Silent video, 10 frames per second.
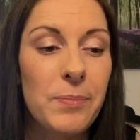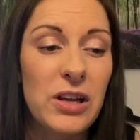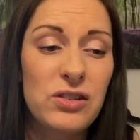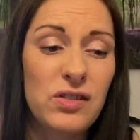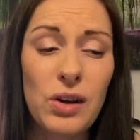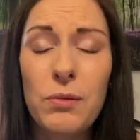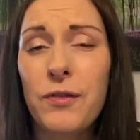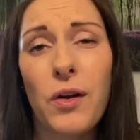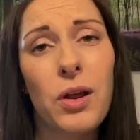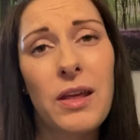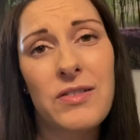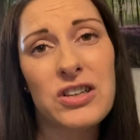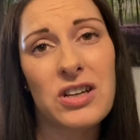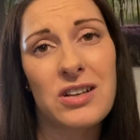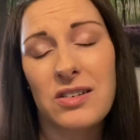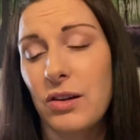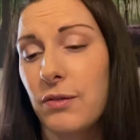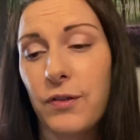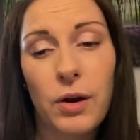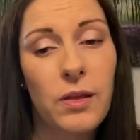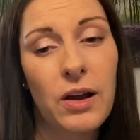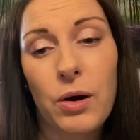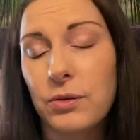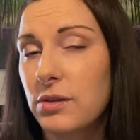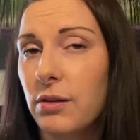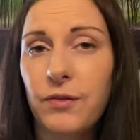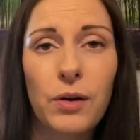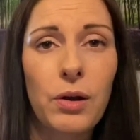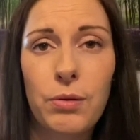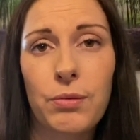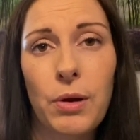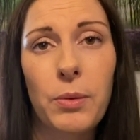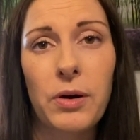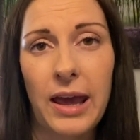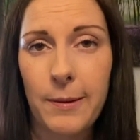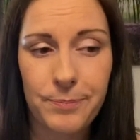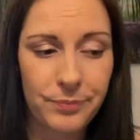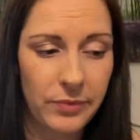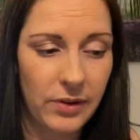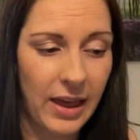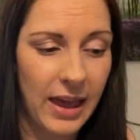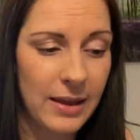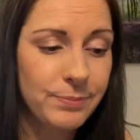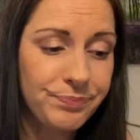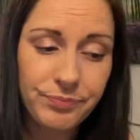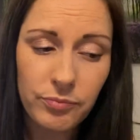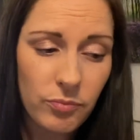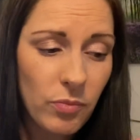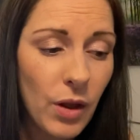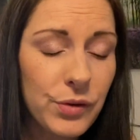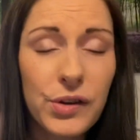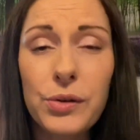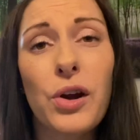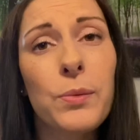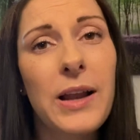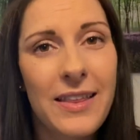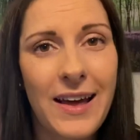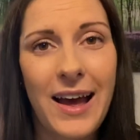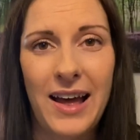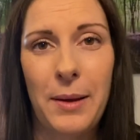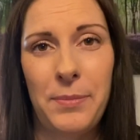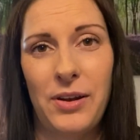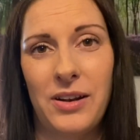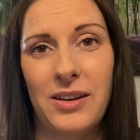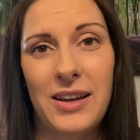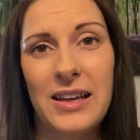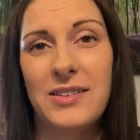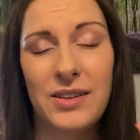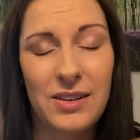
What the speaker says: just don't follow their visions and don't follow their goals and don't follow through on it. Okay, so don't let that happen. It's